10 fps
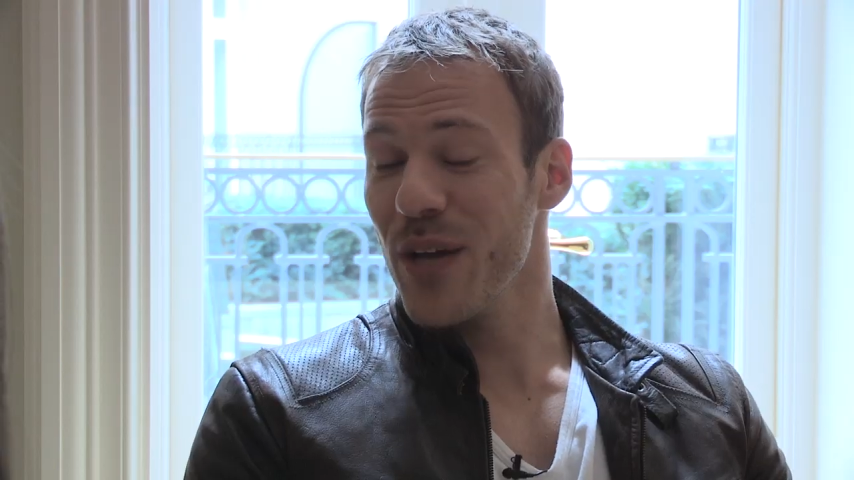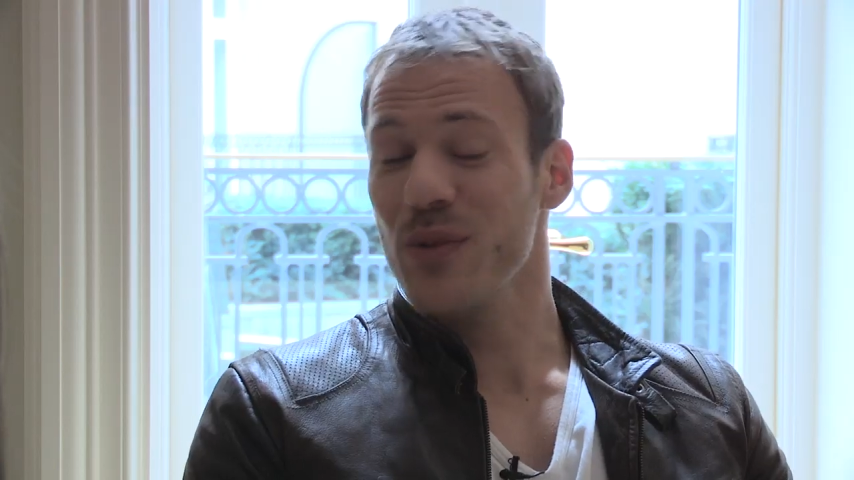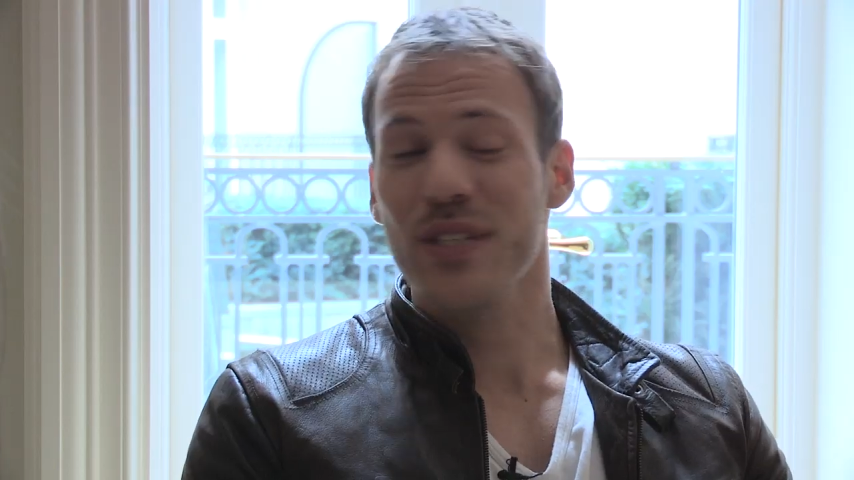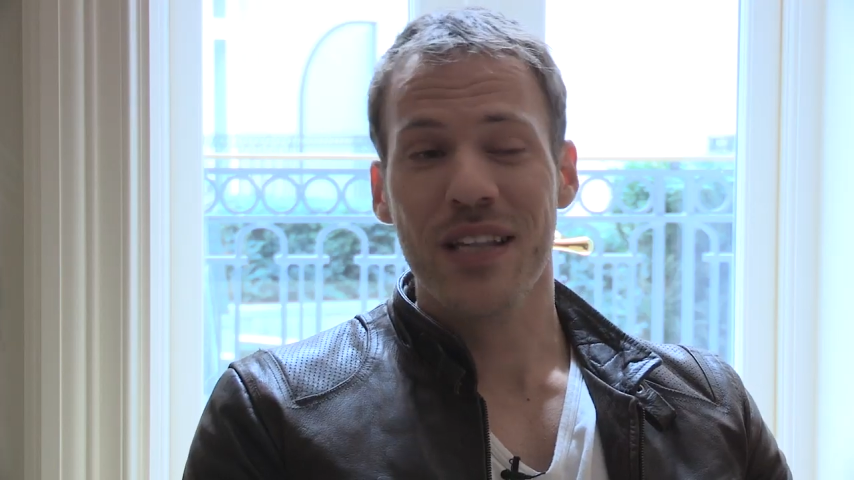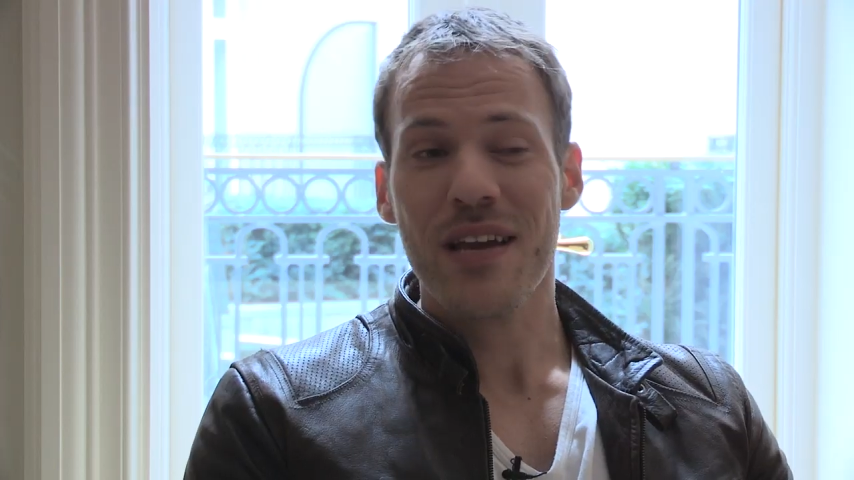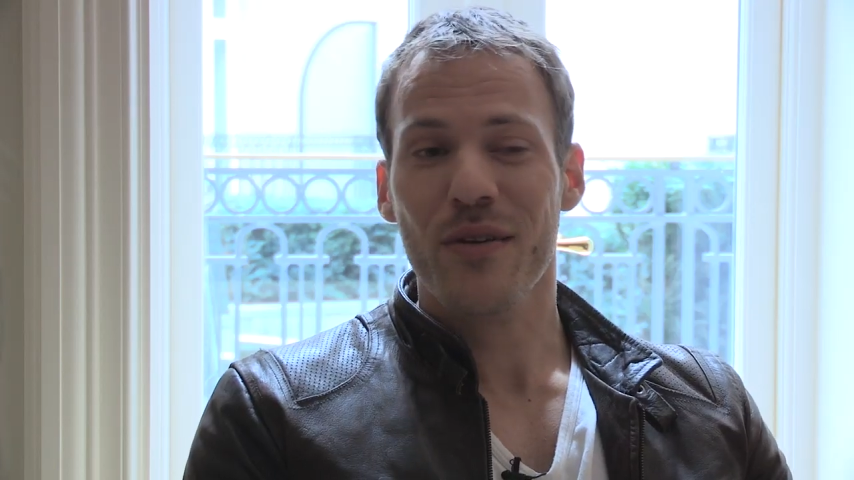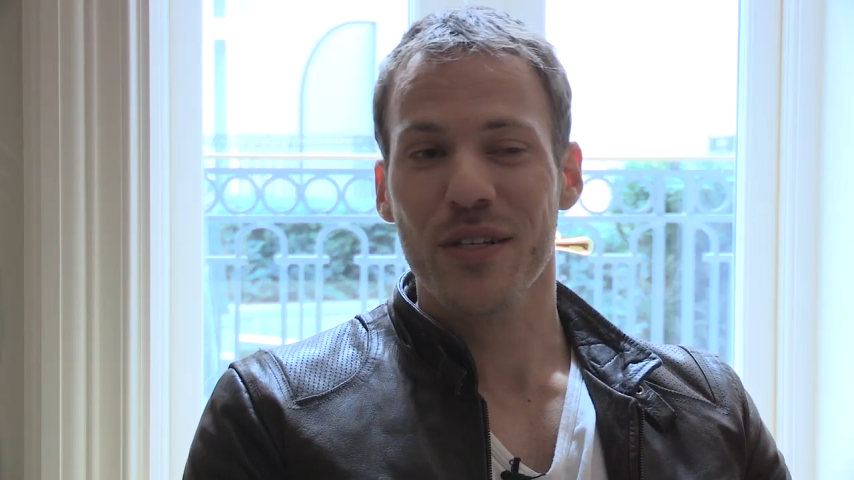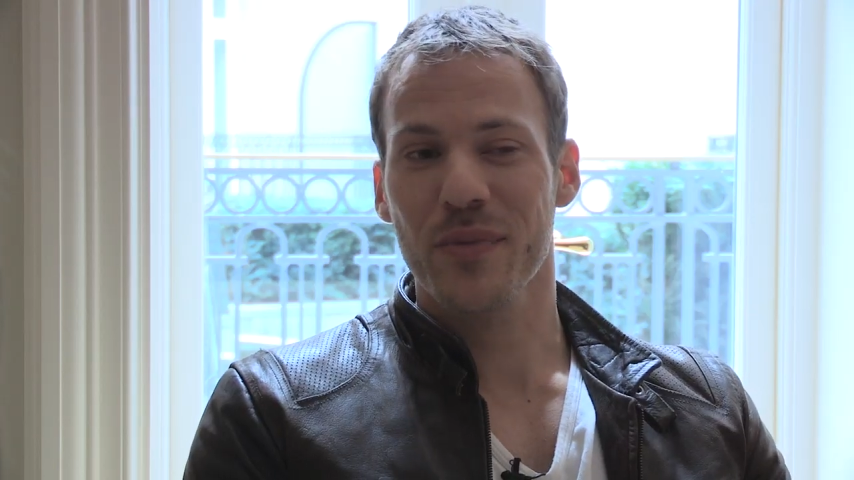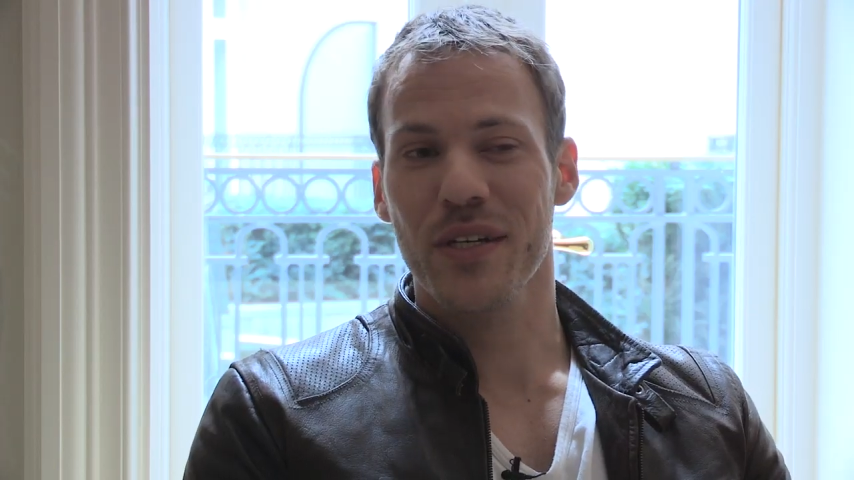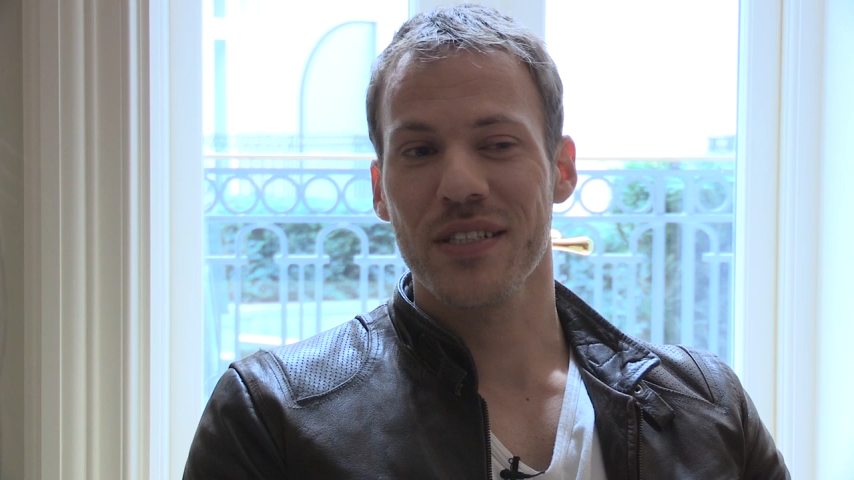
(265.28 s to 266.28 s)
It was
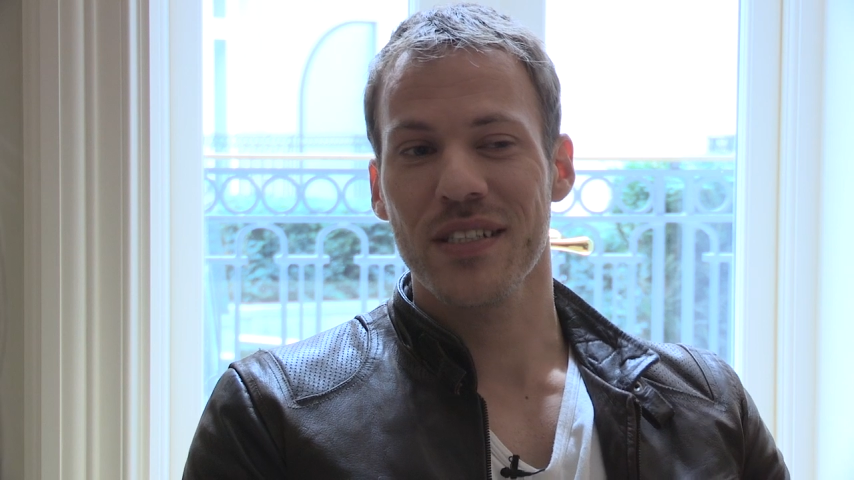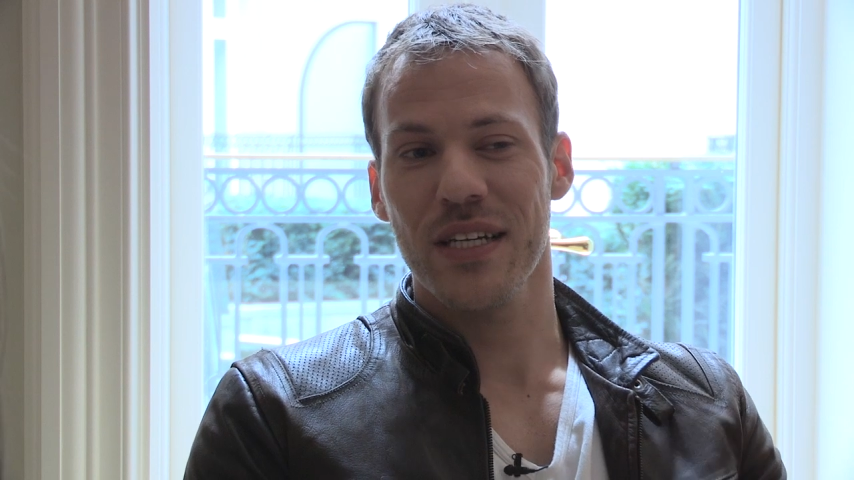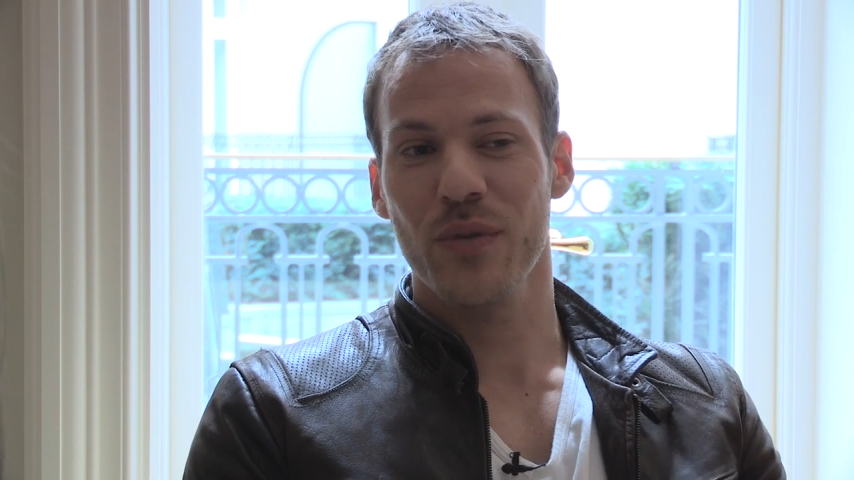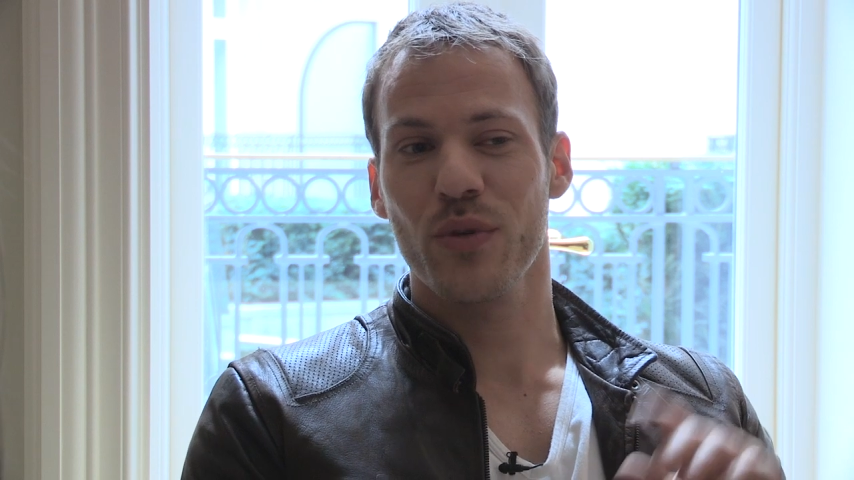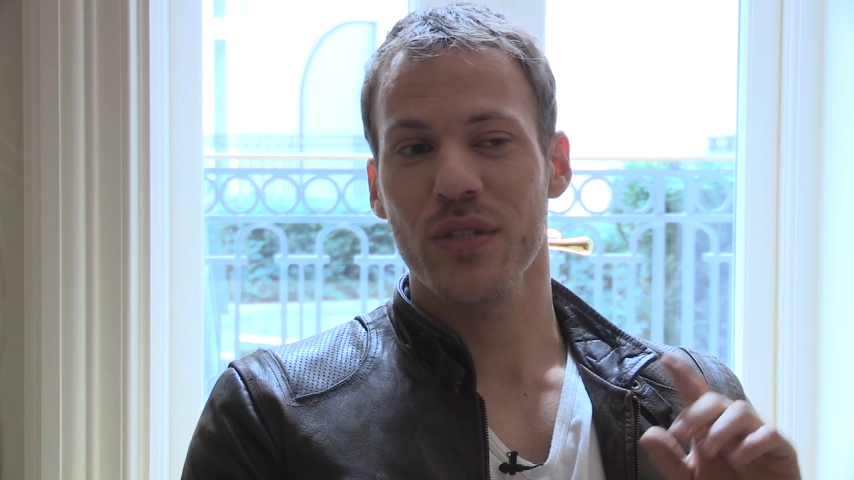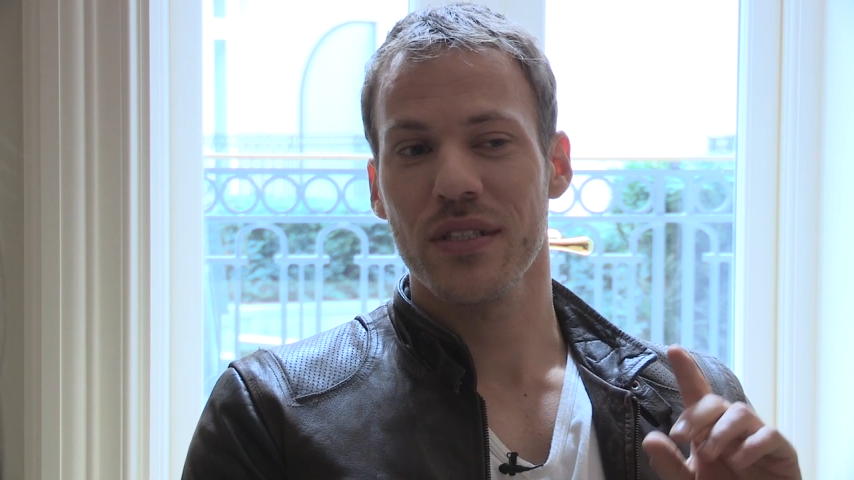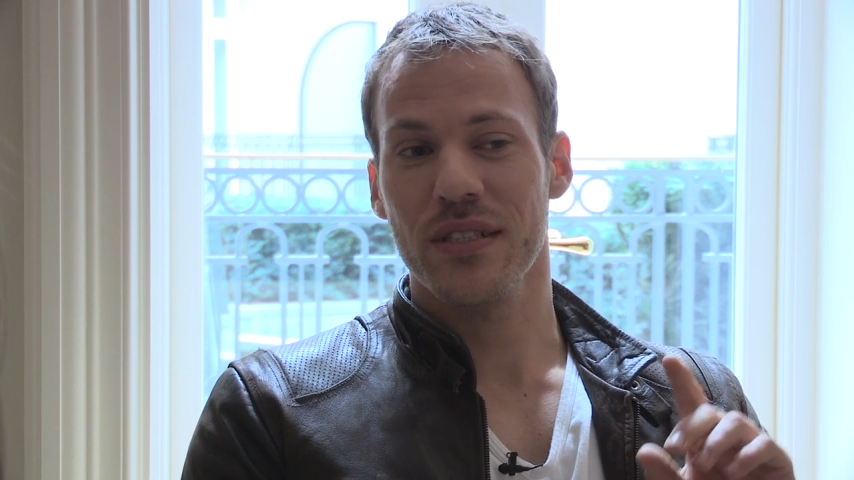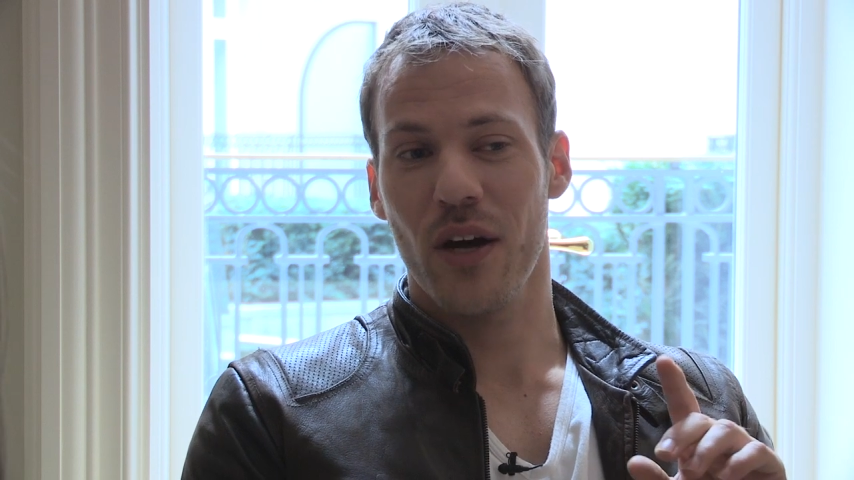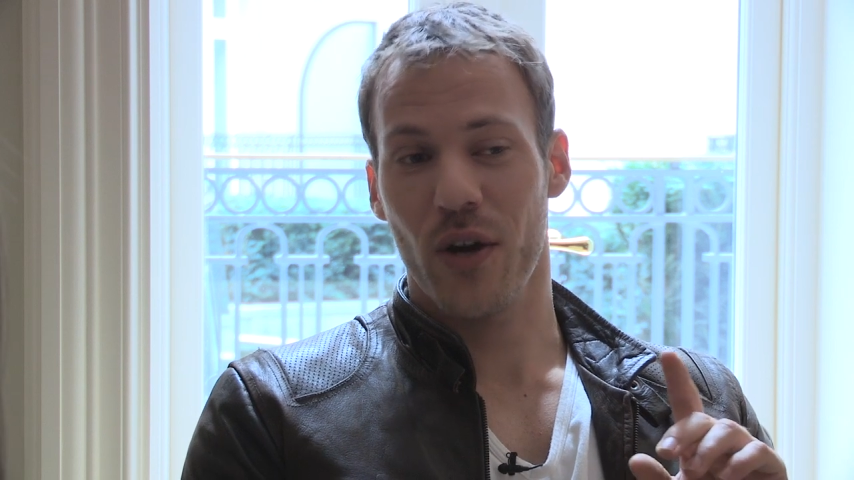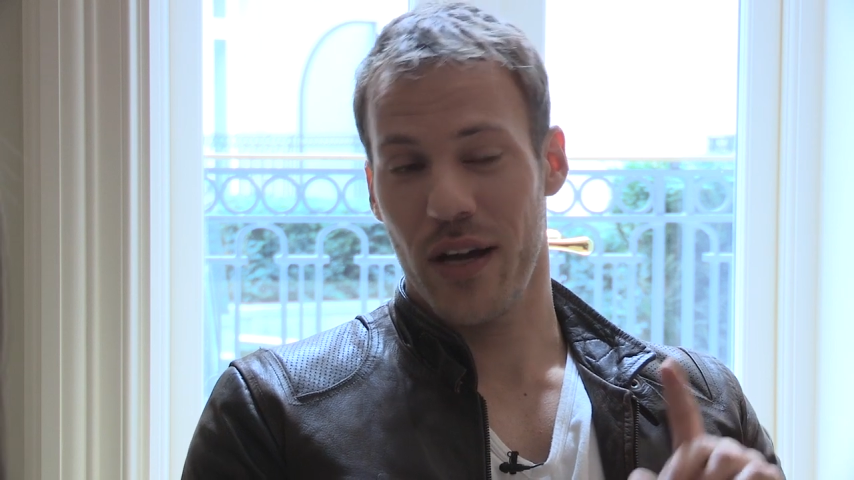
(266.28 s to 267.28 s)
hilarious because it was,
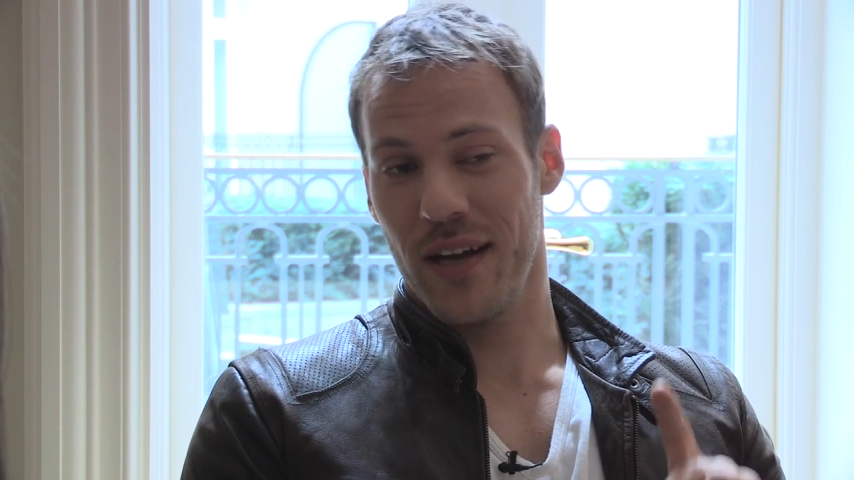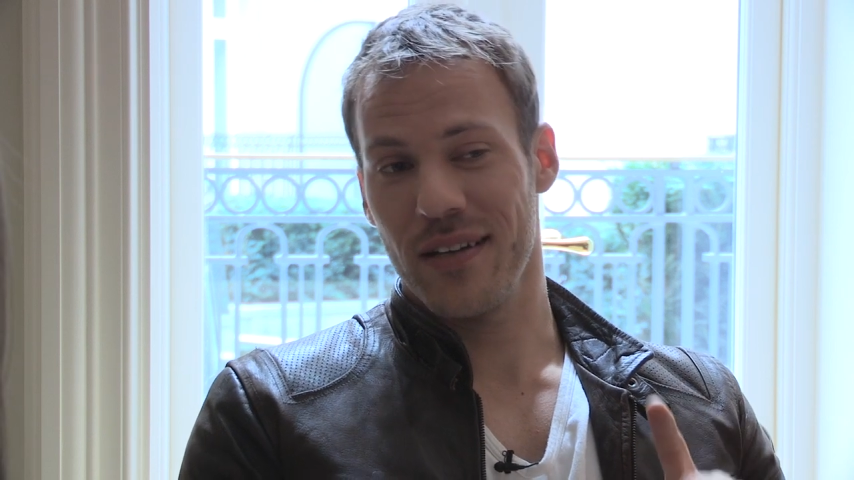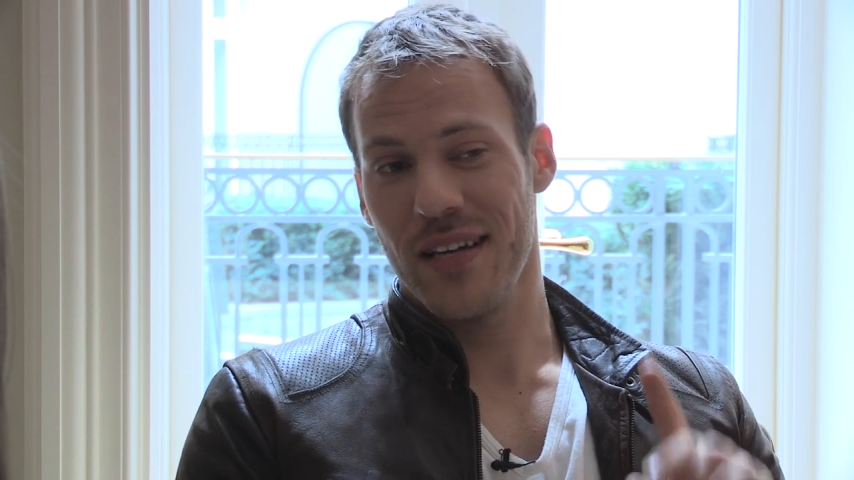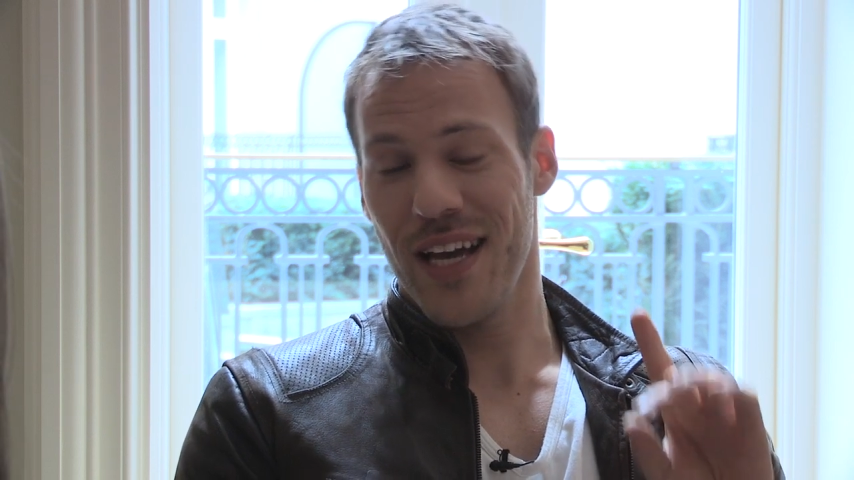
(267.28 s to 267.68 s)
okay,